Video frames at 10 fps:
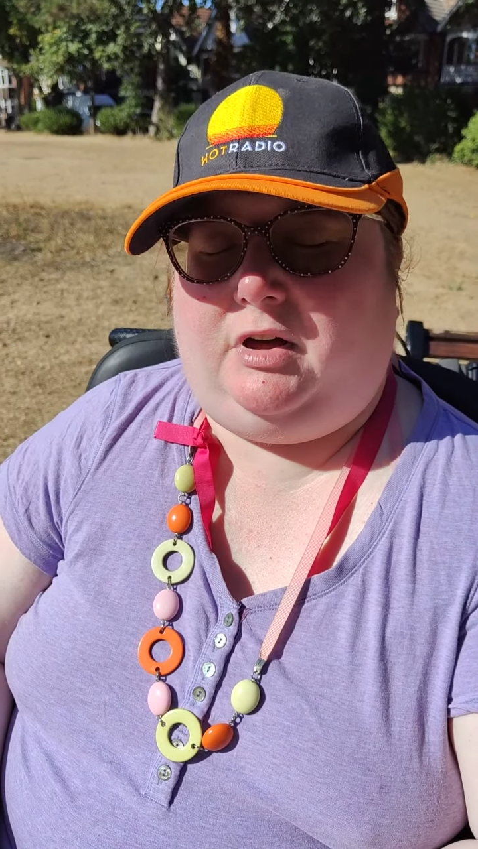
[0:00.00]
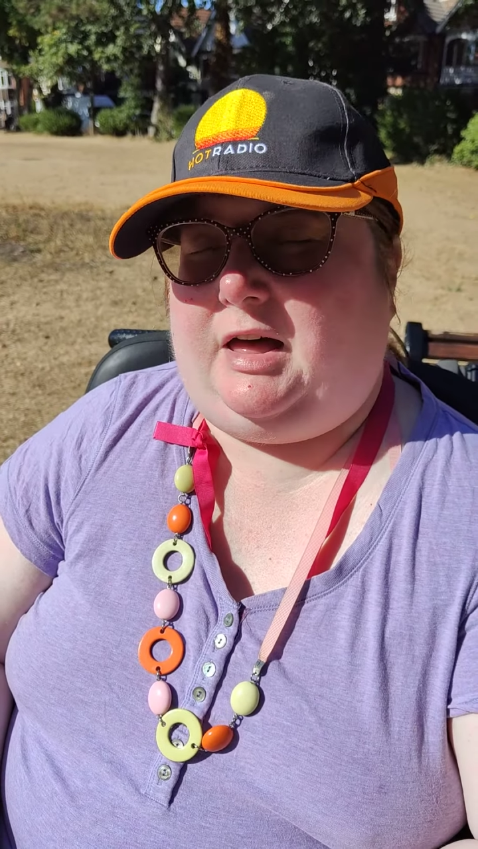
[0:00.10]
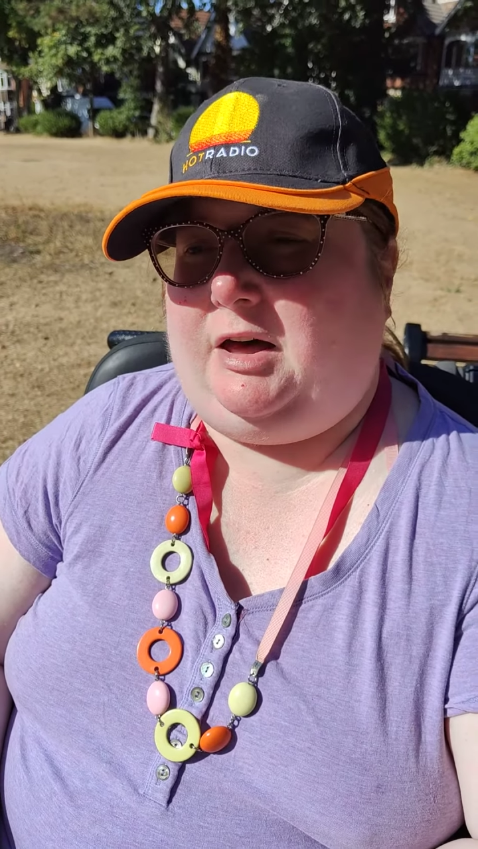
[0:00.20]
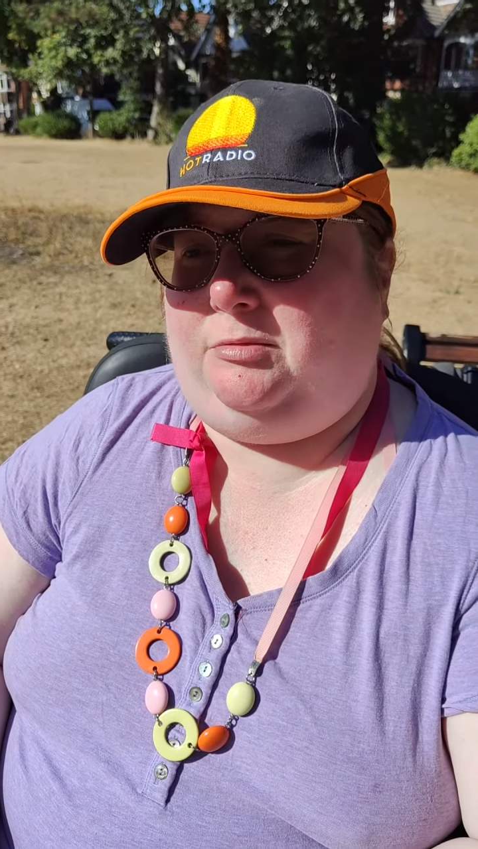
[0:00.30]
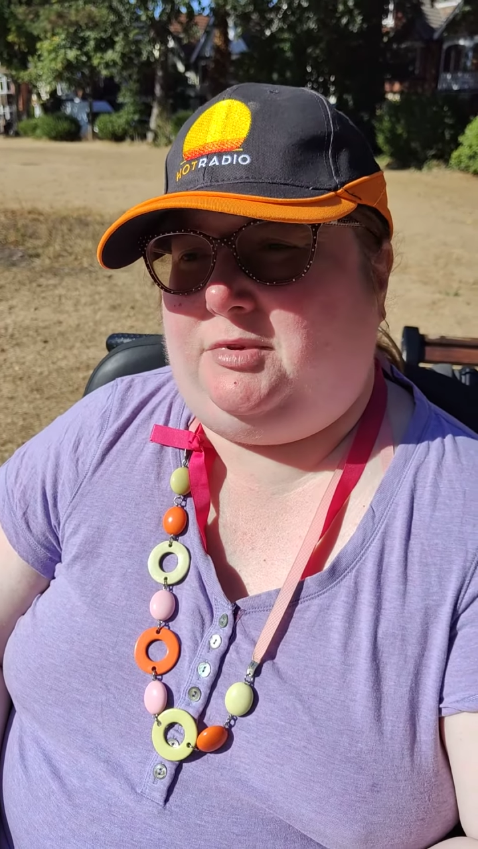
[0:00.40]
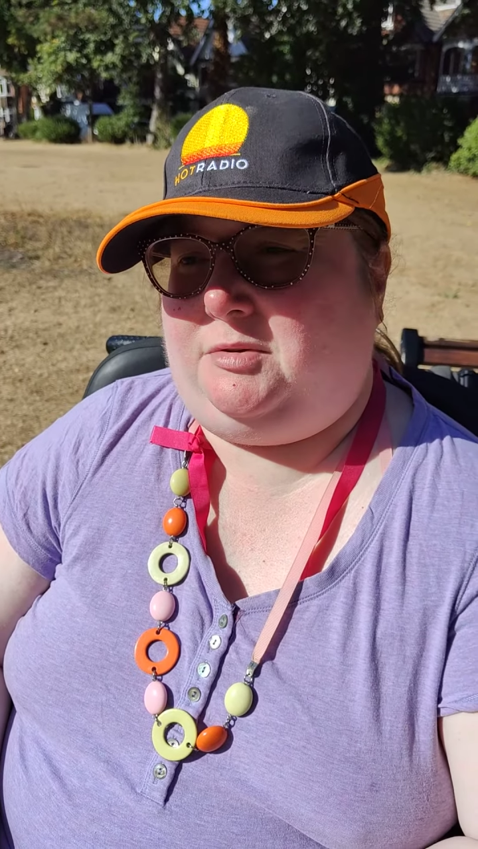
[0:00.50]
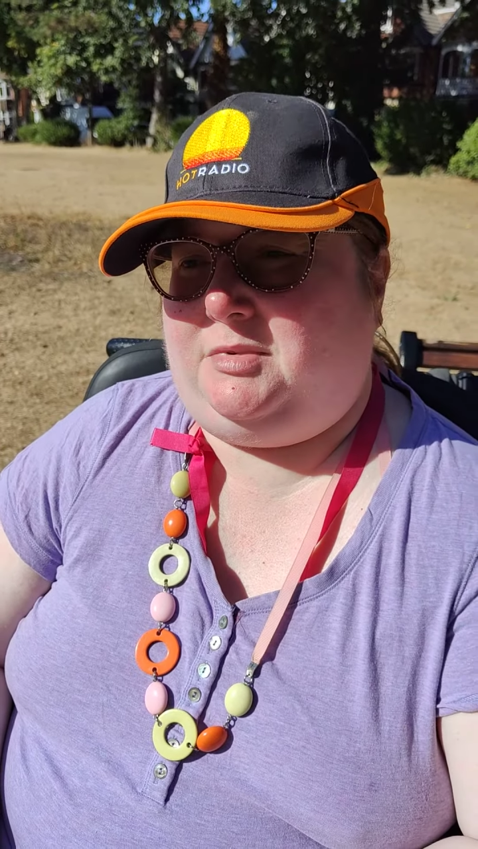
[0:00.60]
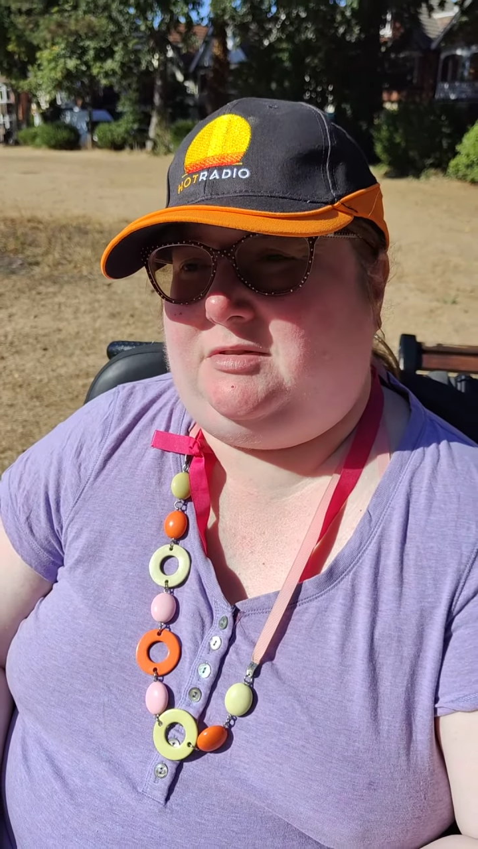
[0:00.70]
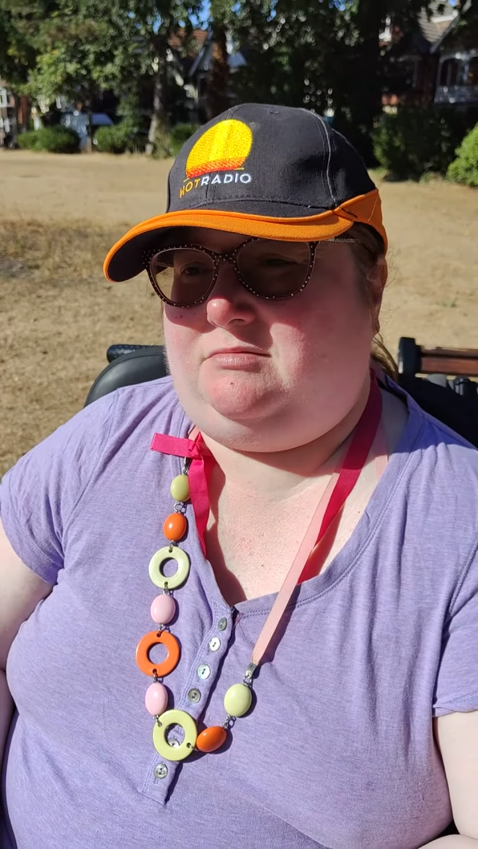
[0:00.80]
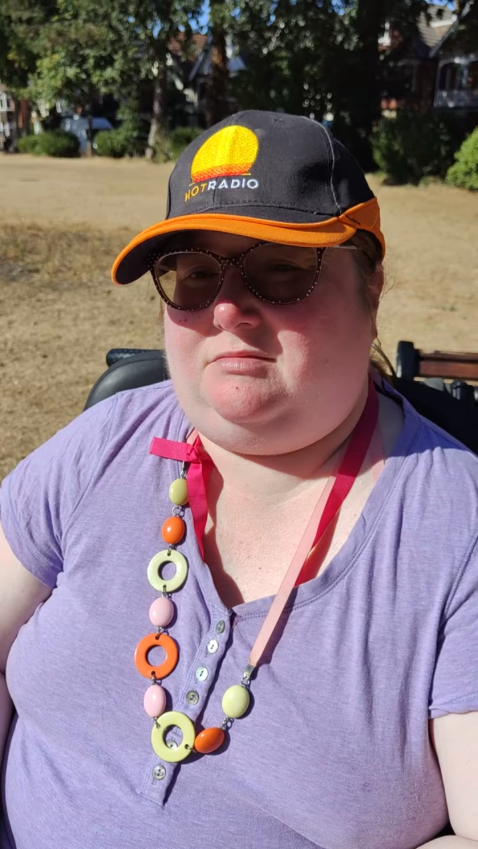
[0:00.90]
help them,
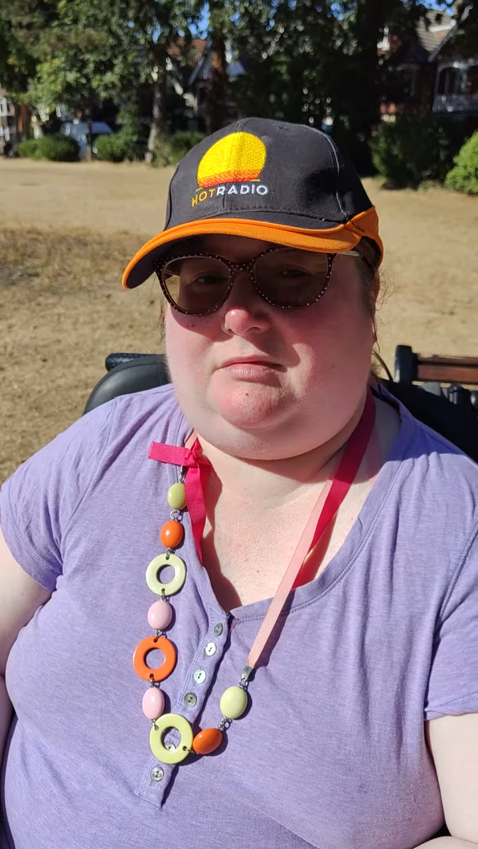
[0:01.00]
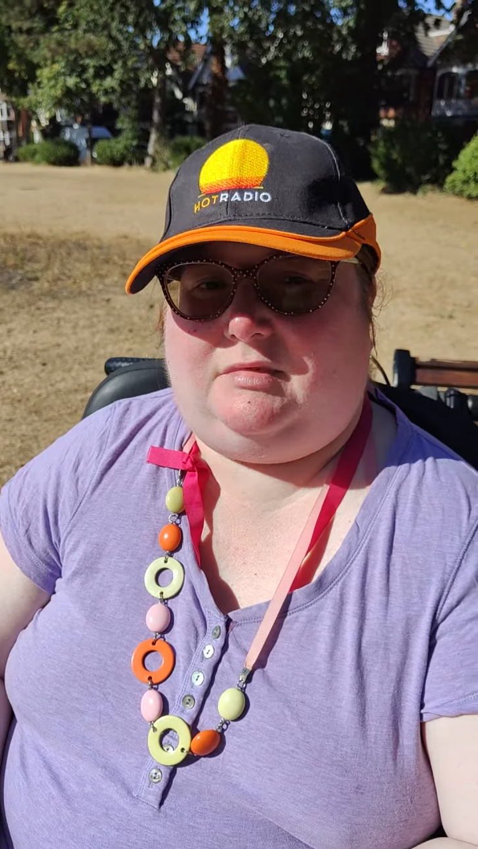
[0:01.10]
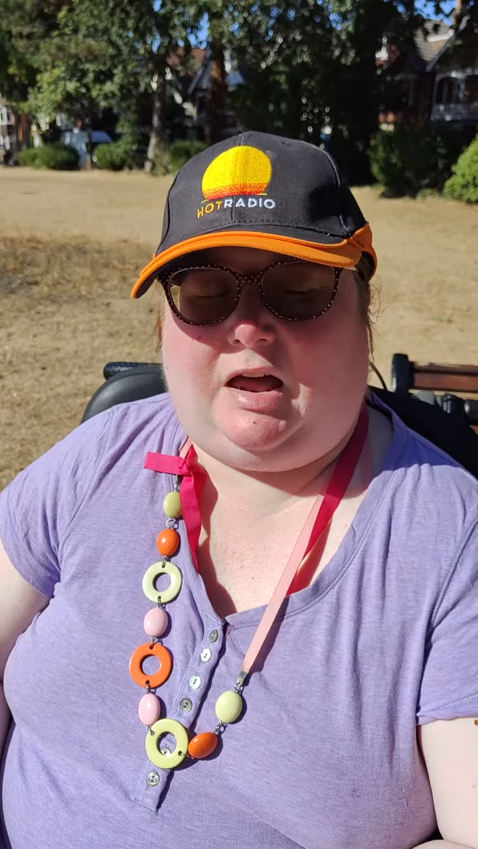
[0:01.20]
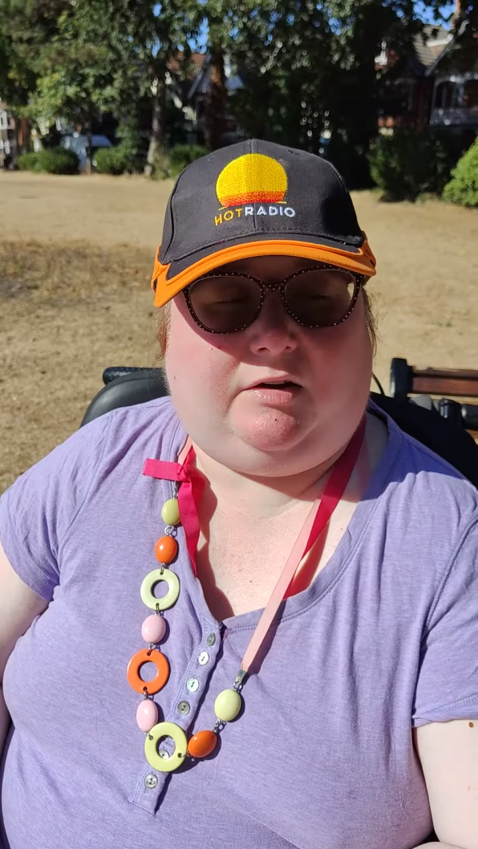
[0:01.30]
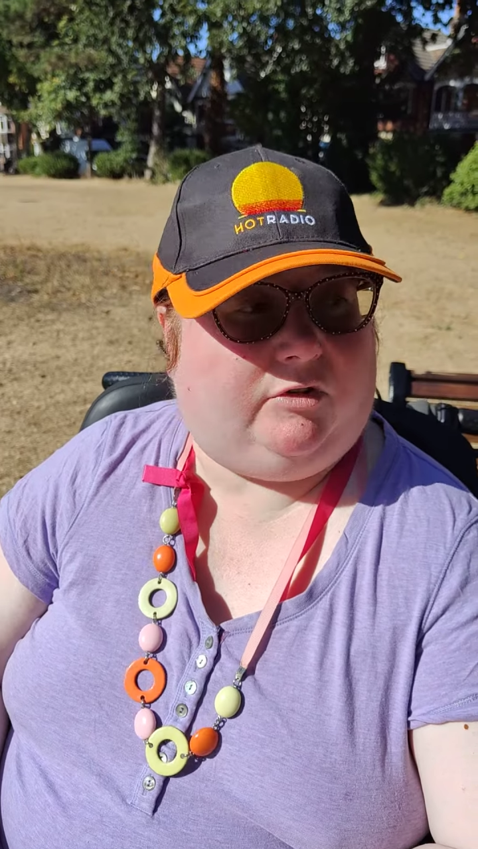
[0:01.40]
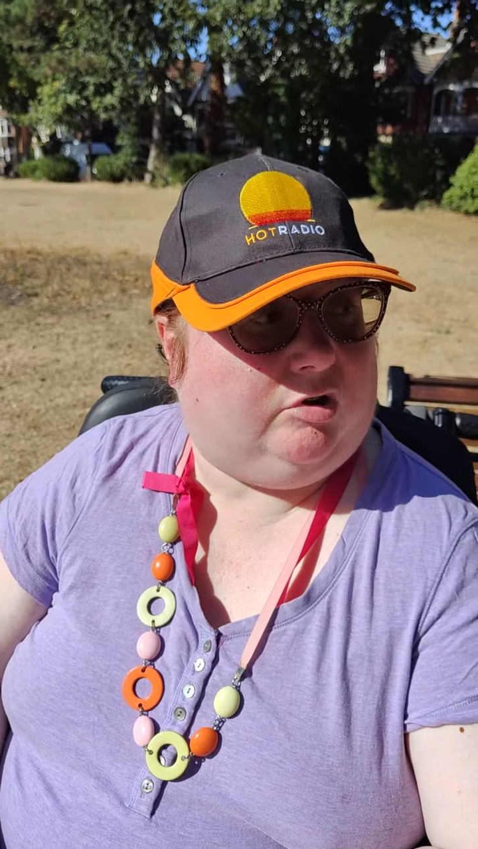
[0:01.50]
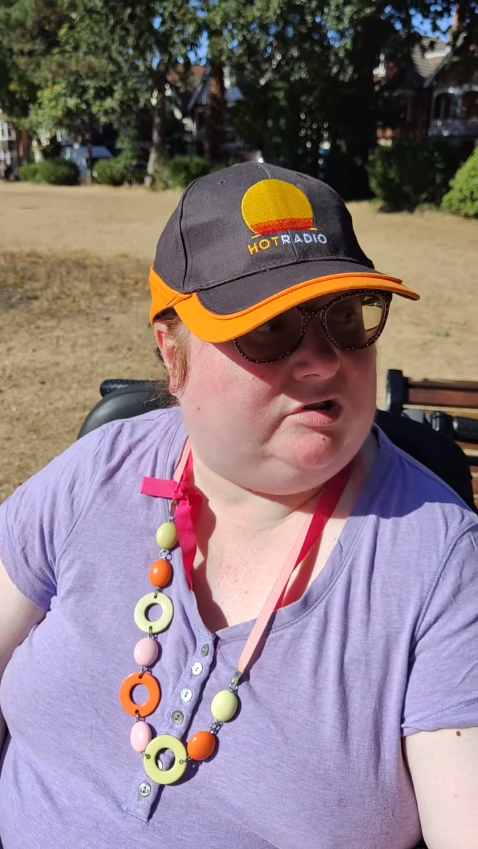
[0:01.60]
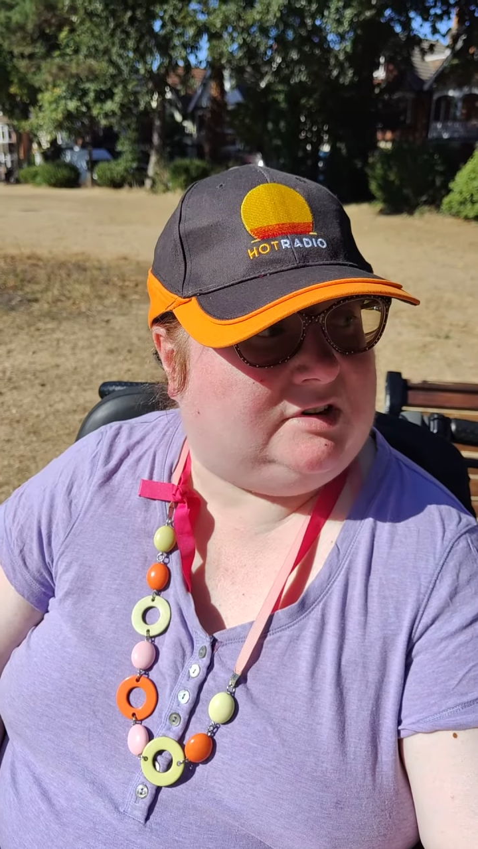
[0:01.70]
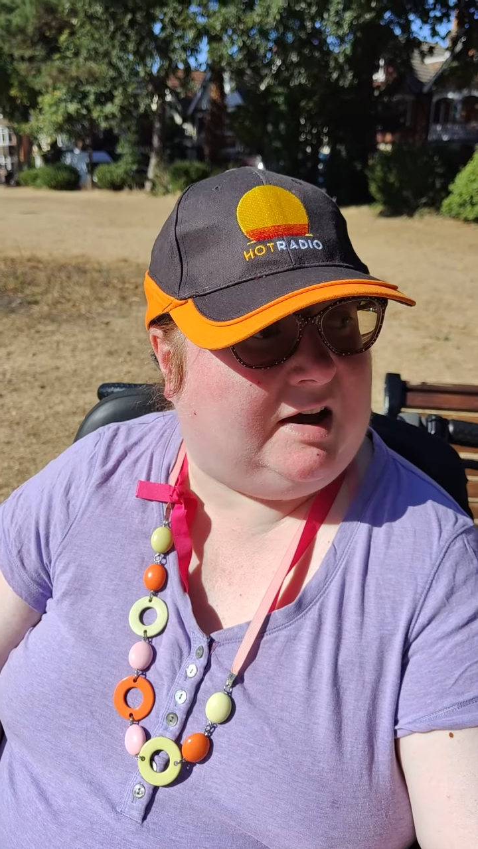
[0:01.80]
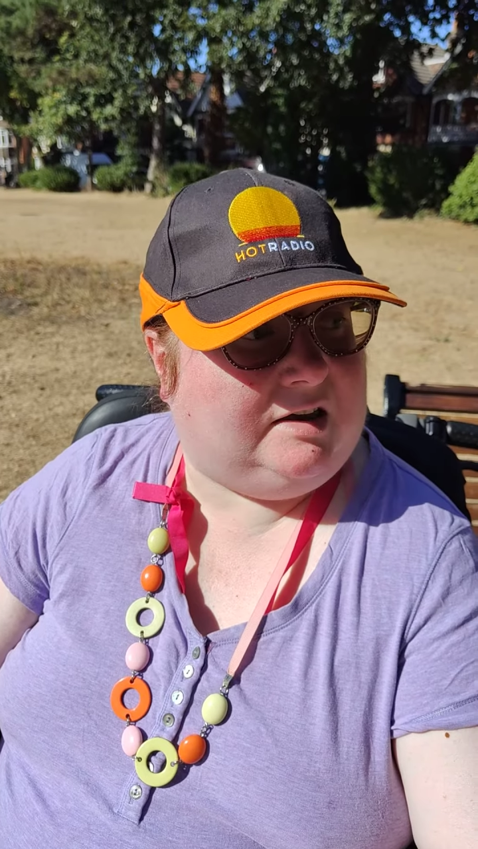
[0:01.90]
and I'll have a
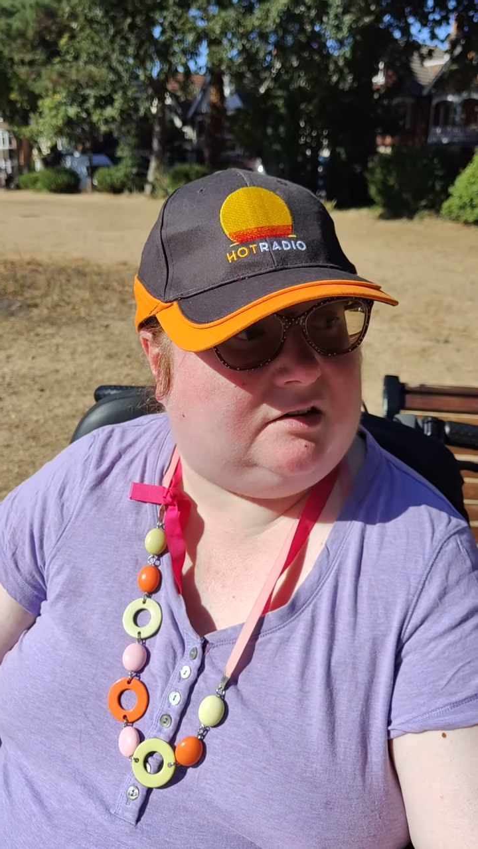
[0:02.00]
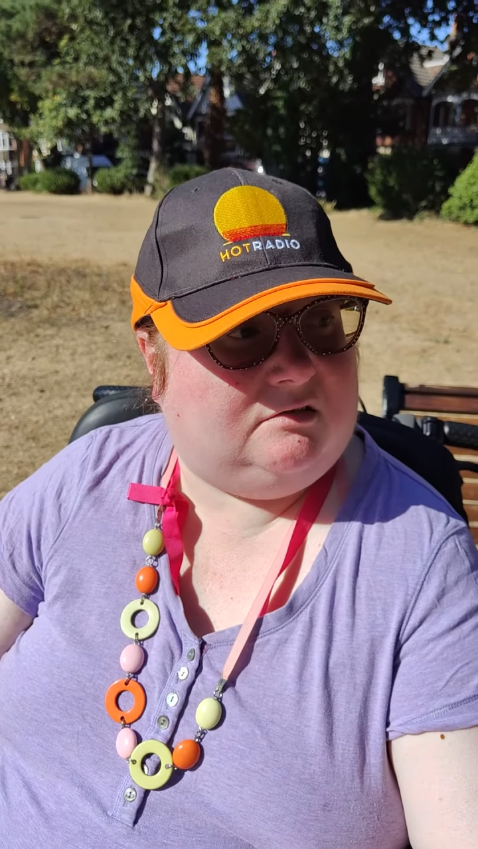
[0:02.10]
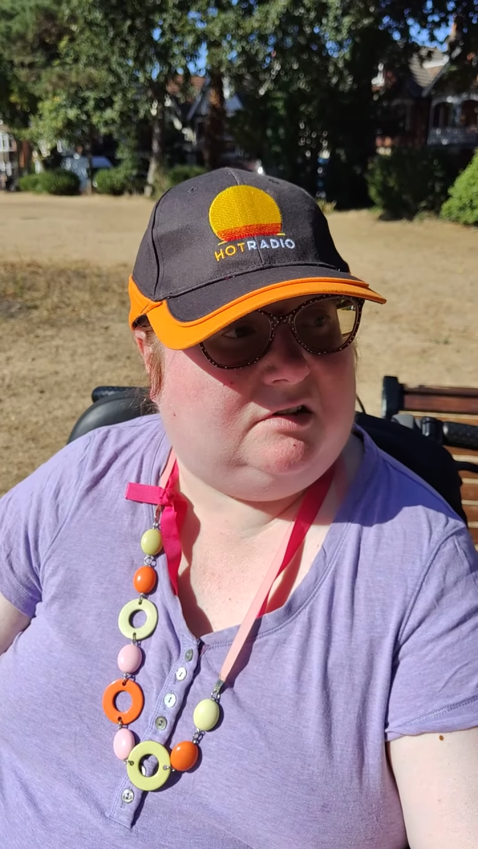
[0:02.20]
good day.